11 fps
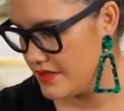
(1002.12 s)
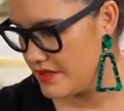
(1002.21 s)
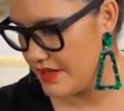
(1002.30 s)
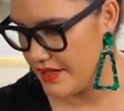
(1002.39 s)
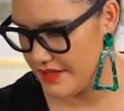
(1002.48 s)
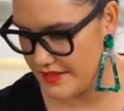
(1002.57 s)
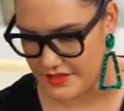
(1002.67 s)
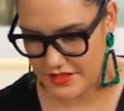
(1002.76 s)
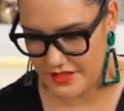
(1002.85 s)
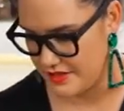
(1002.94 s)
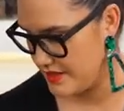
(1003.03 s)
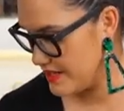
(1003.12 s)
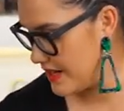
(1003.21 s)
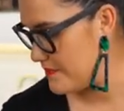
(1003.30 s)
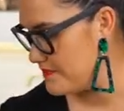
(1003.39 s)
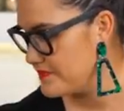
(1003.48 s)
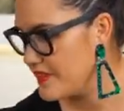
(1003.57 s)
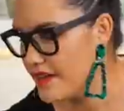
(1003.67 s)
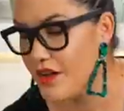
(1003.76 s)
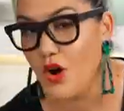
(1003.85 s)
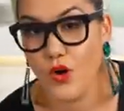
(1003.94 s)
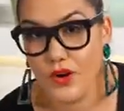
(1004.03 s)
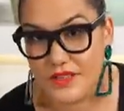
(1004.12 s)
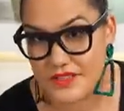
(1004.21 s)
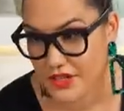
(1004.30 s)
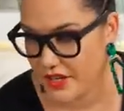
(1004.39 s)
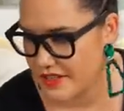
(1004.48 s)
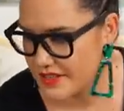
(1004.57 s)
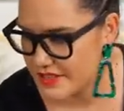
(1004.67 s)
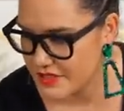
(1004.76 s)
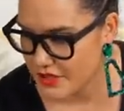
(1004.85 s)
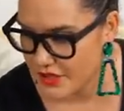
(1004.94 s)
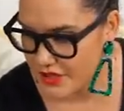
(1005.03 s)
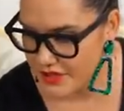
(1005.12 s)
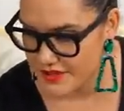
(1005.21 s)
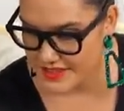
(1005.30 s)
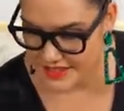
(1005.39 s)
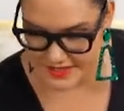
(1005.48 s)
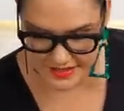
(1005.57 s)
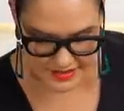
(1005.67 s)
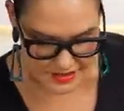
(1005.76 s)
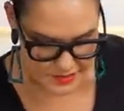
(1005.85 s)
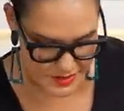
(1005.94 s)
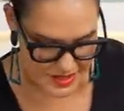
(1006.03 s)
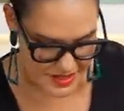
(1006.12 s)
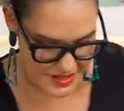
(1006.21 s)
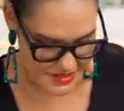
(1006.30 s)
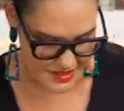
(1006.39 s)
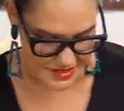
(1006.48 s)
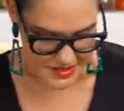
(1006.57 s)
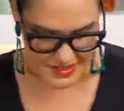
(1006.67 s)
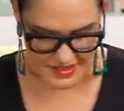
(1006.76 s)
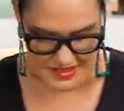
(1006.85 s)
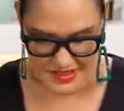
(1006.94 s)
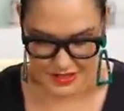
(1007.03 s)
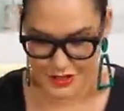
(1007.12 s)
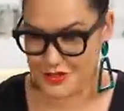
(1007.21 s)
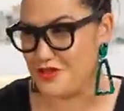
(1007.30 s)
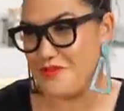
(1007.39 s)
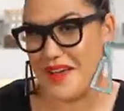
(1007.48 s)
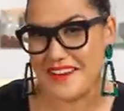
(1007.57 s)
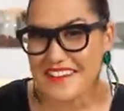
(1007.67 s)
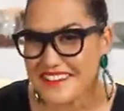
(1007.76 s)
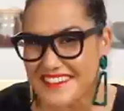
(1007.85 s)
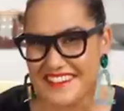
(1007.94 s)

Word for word: Oh yeah, that's hot. Okay. Oil is hot, so this is gonna be dramatic,